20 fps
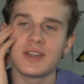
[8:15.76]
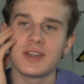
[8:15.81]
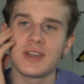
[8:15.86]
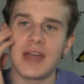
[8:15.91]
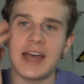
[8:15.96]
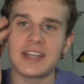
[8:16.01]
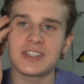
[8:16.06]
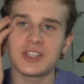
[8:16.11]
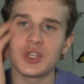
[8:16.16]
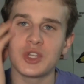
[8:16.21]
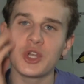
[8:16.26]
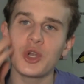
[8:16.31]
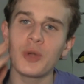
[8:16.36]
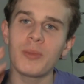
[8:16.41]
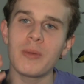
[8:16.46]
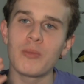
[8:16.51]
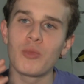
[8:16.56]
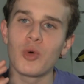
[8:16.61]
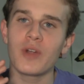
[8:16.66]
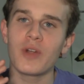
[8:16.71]
has a little
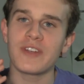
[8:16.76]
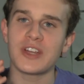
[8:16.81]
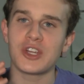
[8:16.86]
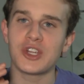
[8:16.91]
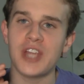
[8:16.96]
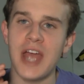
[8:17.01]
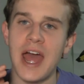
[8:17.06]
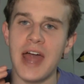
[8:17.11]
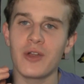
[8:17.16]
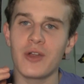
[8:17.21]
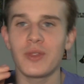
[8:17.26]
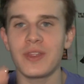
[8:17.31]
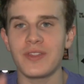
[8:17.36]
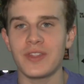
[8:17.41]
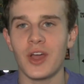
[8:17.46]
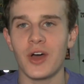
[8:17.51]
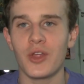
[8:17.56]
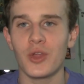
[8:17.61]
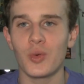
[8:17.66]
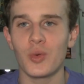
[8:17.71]
bit more of a shadow than
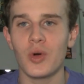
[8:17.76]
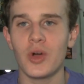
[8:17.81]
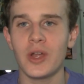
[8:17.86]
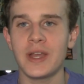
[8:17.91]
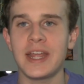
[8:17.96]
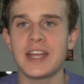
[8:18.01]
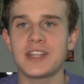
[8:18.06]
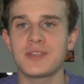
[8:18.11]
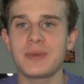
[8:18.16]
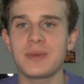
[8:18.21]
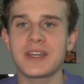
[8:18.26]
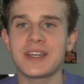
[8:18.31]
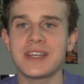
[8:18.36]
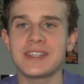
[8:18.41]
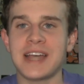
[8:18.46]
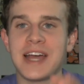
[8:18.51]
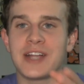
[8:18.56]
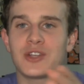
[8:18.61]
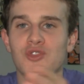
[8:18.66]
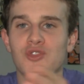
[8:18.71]
the other one, it's
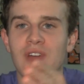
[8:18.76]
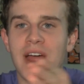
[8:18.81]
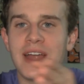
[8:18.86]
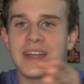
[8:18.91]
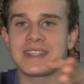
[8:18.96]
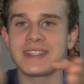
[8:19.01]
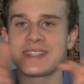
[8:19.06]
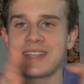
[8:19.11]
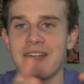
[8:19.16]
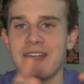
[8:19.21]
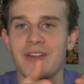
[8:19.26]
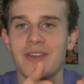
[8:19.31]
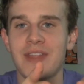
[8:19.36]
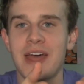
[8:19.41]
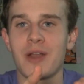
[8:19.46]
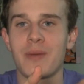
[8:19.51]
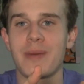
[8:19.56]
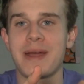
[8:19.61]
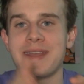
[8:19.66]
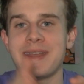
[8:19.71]
because I try to center
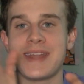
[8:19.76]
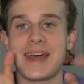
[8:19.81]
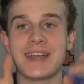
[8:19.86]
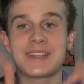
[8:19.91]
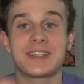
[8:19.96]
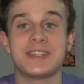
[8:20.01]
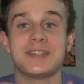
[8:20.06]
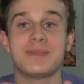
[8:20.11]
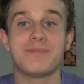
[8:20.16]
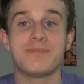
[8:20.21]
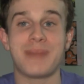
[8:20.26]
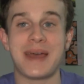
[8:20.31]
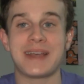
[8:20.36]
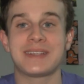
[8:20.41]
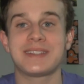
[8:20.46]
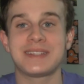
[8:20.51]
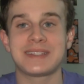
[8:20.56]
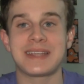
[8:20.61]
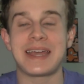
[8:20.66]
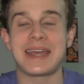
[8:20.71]
that on my desk as
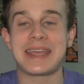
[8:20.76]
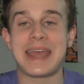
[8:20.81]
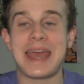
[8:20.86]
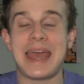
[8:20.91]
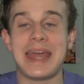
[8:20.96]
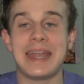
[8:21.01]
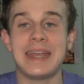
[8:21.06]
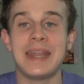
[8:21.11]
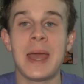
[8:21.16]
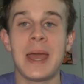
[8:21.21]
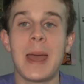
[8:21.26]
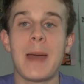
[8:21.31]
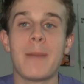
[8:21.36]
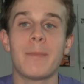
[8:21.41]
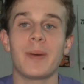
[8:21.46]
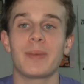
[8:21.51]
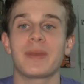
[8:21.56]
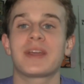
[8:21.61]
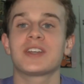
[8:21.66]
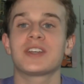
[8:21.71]
best as I can,
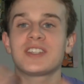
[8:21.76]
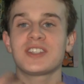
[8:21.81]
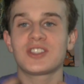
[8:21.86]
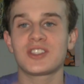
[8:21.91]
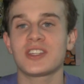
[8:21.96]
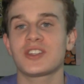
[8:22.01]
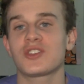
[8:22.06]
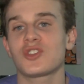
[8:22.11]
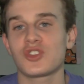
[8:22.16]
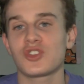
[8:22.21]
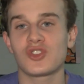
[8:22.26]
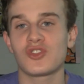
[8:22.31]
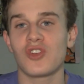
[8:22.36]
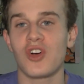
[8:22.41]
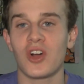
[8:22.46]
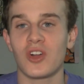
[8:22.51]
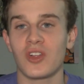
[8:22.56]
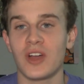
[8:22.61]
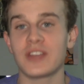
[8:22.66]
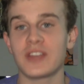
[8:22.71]
but because it's such a
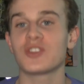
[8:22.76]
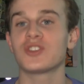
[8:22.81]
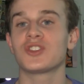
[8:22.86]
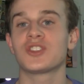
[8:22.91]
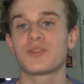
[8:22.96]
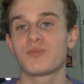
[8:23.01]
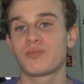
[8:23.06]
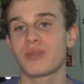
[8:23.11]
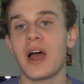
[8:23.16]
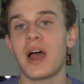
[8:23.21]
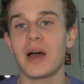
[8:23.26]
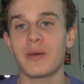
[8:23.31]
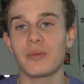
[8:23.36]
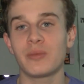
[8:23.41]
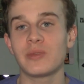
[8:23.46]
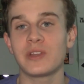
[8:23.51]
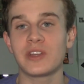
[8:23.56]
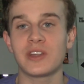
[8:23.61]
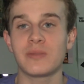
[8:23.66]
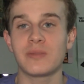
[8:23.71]
strong light, there's
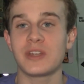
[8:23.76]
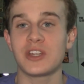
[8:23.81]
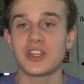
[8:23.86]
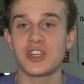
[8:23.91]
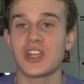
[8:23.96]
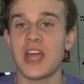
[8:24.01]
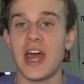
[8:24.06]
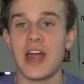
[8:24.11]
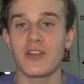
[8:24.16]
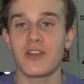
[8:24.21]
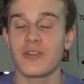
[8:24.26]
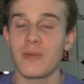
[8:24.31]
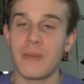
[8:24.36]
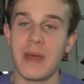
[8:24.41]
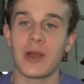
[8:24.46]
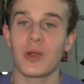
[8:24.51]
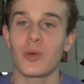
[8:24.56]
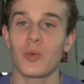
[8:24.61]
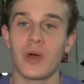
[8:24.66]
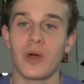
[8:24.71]
probably going to be a shadow no
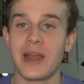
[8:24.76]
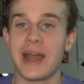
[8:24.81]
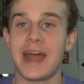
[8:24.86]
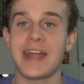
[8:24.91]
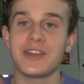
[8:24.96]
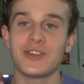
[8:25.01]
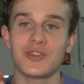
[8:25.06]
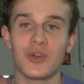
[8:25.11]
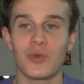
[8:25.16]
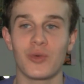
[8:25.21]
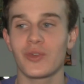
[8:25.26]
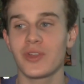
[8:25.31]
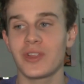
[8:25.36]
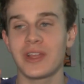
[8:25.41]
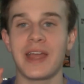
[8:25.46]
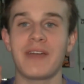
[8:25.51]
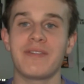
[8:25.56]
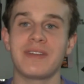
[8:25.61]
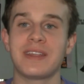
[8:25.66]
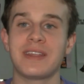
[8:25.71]
matter what. I don't
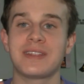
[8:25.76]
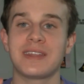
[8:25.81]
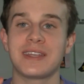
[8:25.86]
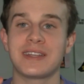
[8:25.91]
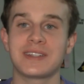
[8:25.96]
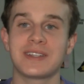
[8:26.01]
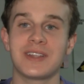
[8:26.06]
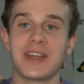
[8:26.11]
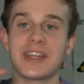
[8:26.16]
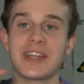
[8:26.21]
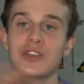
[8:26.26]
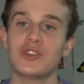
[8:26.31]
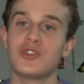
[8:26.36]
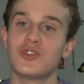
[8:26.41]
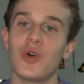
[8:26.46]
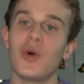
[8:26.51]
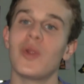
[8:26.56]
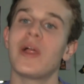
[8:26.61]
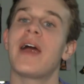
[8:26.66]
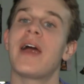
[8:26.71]
really have anything to like
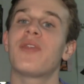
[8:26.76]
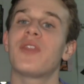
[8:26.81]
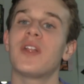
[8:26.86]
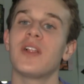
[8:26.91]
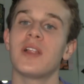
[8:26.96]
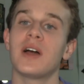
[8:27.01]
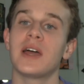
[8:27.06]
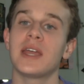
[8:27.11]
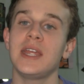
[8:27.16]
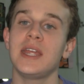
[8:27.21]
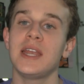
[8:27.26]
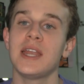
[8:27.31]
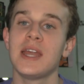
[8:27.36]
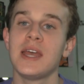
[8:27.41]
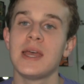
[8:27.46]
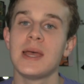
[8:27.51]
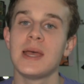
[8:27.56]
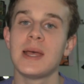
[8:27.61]
dull out the light.